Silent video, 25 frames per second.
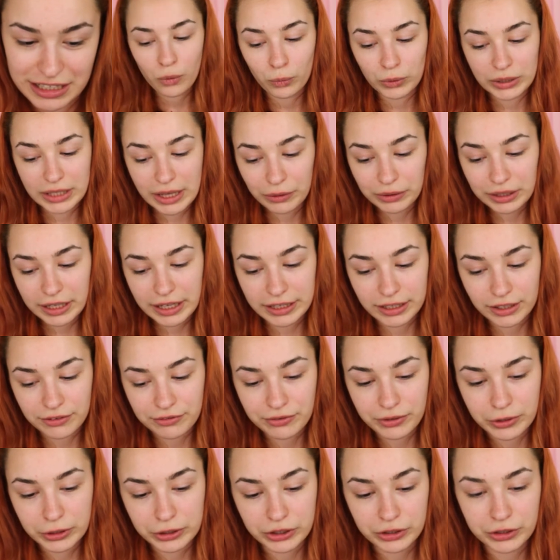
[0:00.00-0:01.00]
Without any
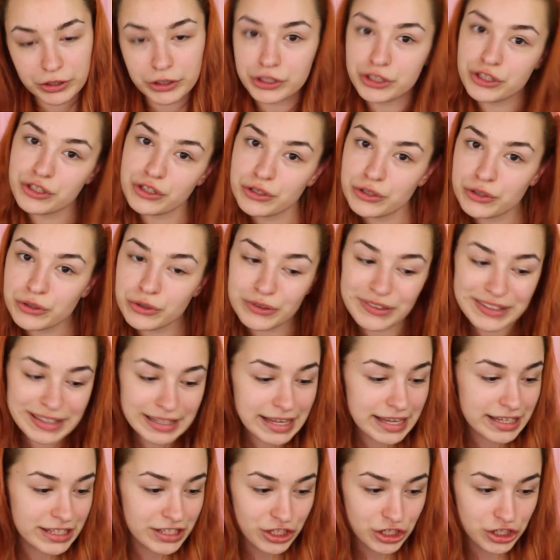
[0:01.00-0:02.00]
further ado,
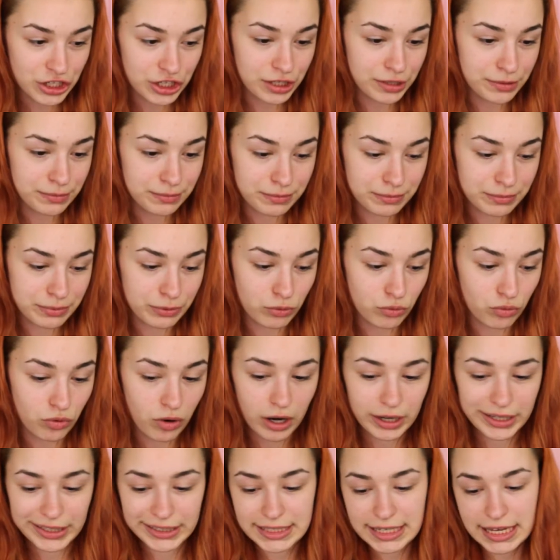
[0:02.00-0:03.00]
let's jump
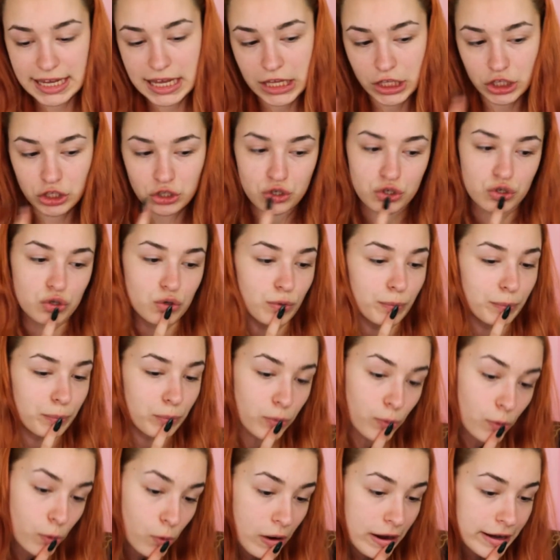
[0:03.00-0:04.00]
right into
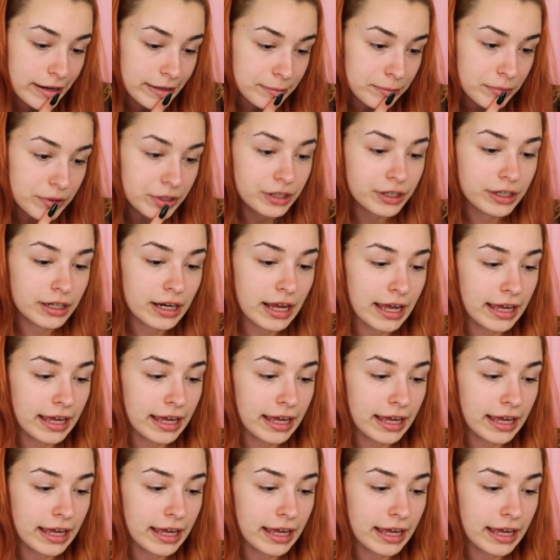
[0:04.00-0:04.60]
primer,